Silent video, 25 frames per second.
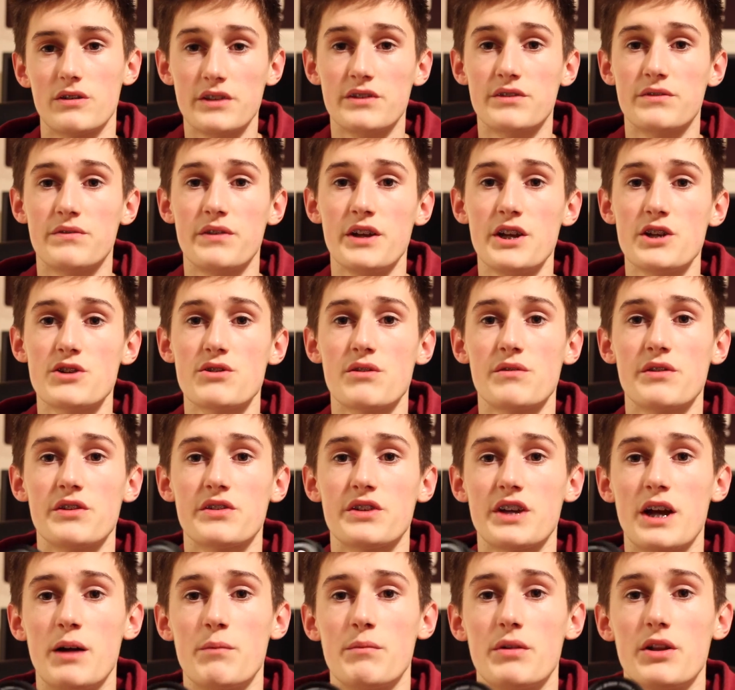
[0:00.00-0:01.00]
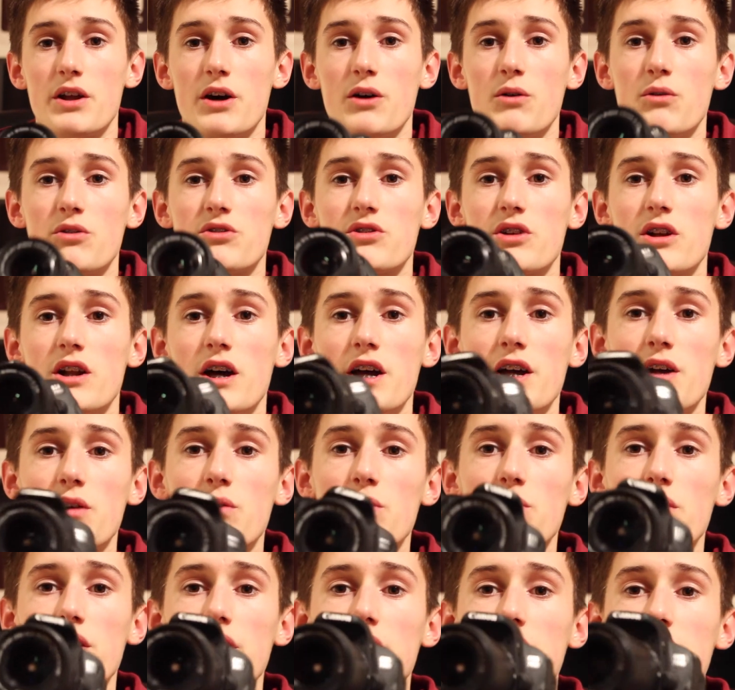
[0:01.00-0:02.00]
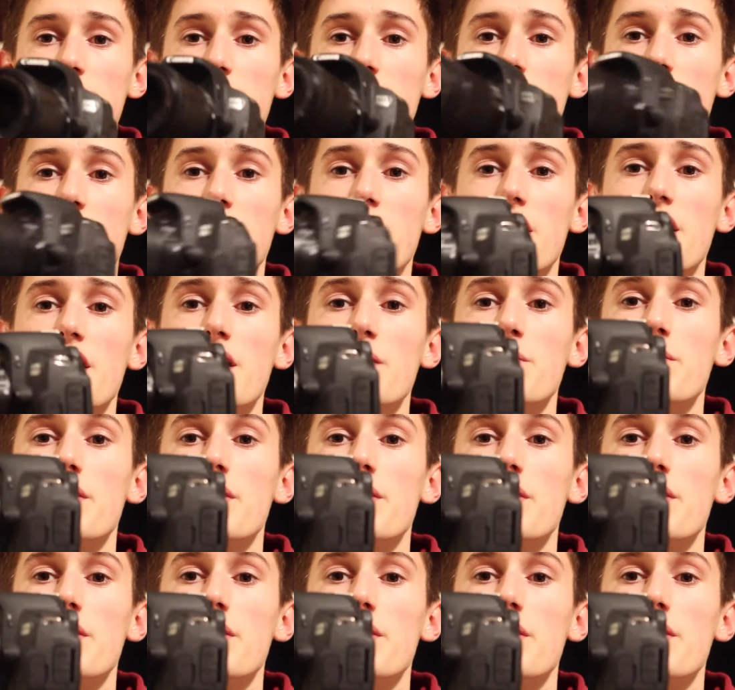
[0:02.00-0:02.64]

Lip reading: This feature of this camera that I also like is the